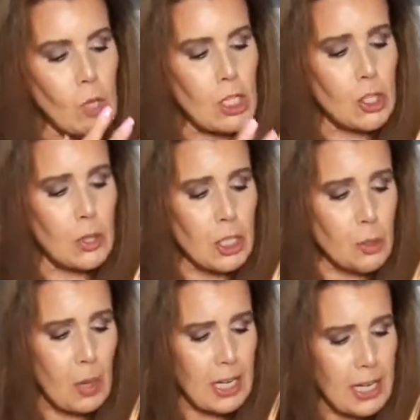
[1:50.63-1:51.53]
so
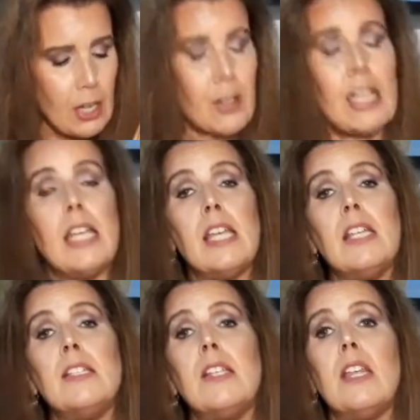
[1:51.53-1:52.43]
this right here
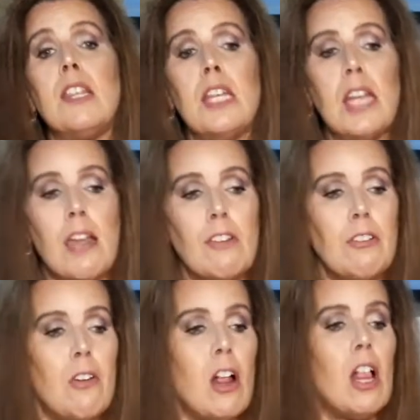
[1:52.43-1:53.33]
is the
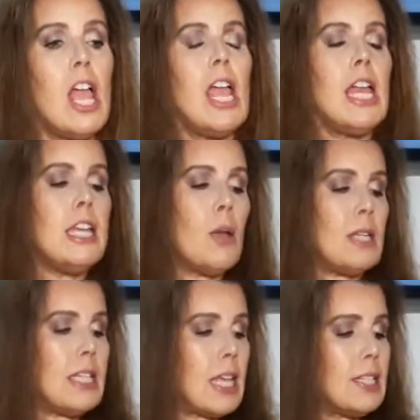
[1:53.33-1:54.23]
Neverfull. Now
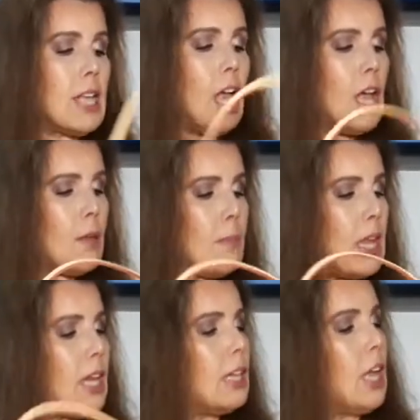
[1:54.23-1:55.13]
it does come
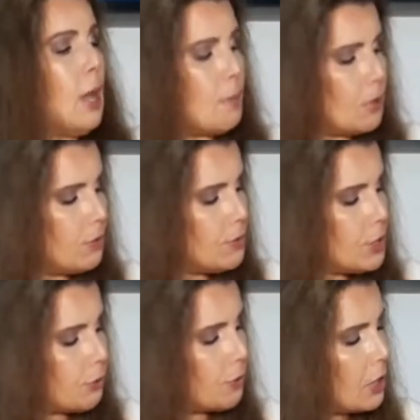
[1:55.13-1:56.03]
in a couple of
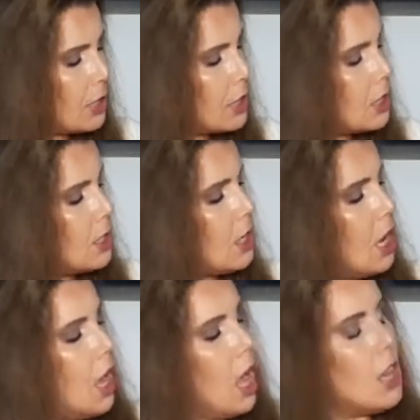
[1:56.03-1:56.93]
different
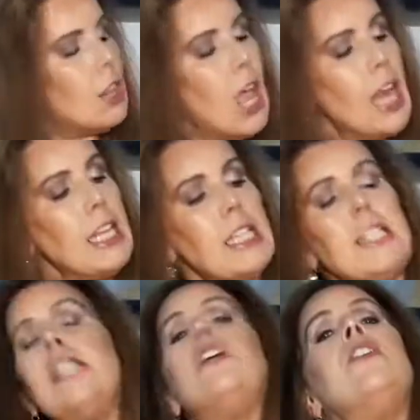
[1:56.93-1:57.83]

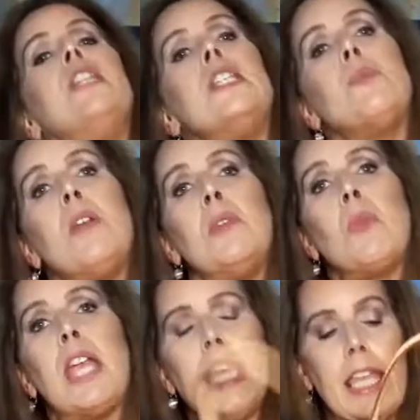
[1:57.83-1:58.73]
linings here. This one
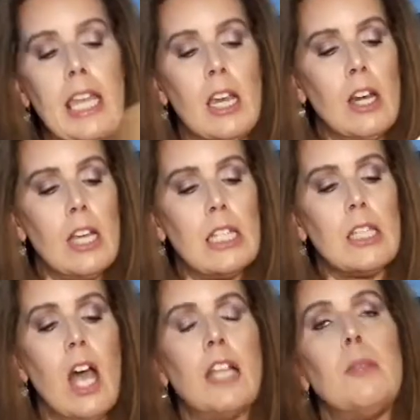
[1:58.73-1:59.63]
right here is
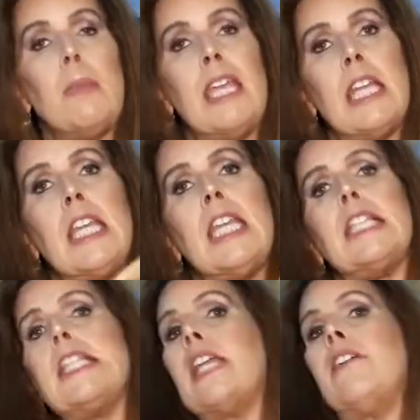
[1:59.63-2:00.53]
called the Peony.
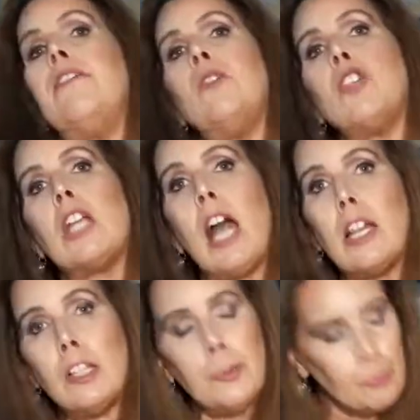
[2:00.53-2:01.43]
It's like a fuchsia
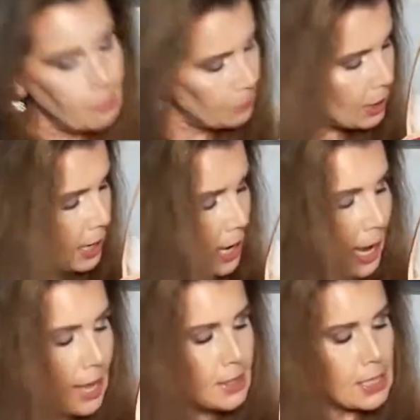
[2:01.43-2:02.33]
color.
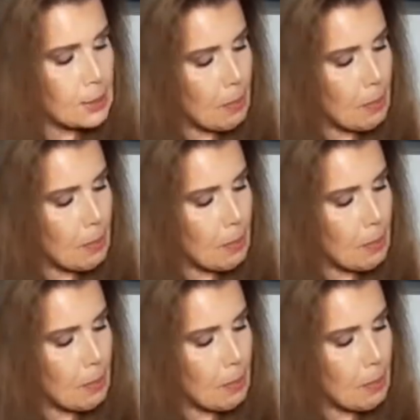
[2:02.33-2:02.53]
And this